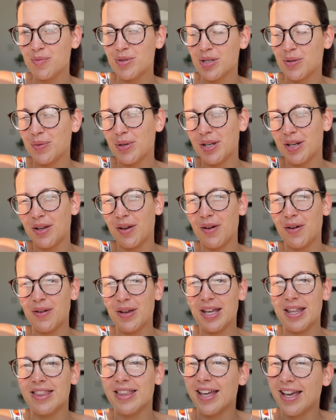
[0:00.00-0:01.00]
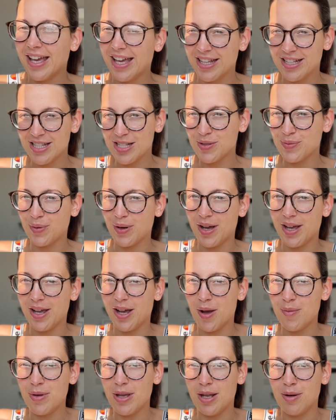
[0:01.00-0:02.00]
so we're going to go in there, hence why
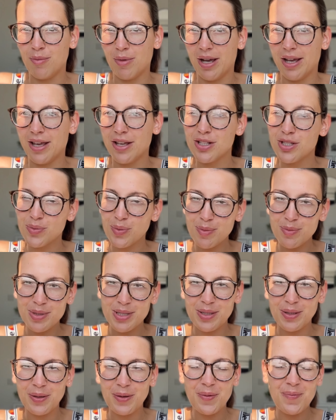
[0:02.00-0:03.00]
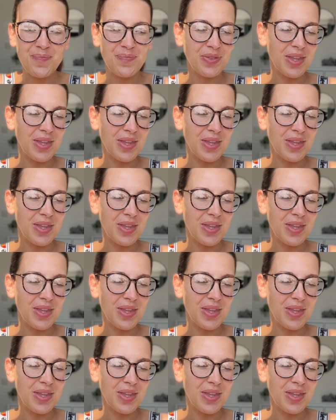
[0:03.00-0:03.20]
I'm in my swimsuit.